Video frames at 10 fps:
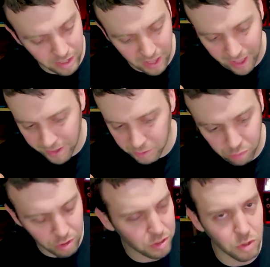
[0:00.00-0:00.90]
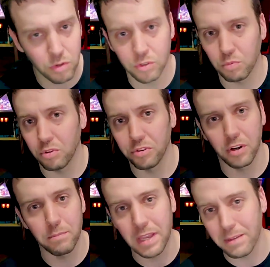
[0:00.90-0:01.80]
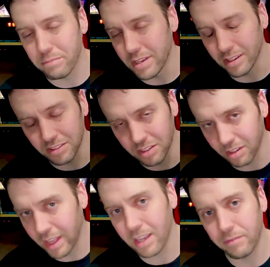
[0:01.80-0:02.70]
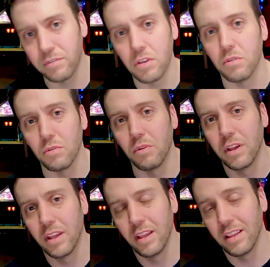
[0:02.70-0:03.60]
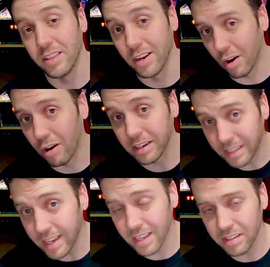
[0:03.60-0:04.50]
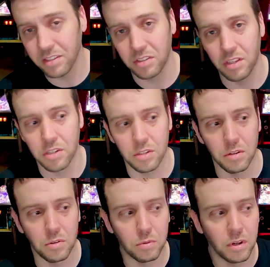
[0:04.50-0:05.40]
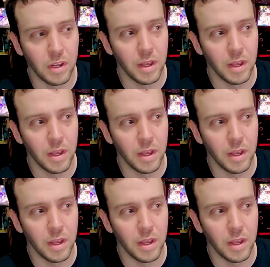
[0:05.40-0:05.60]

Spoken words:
as per usual, there may be a select few that are getting this issue,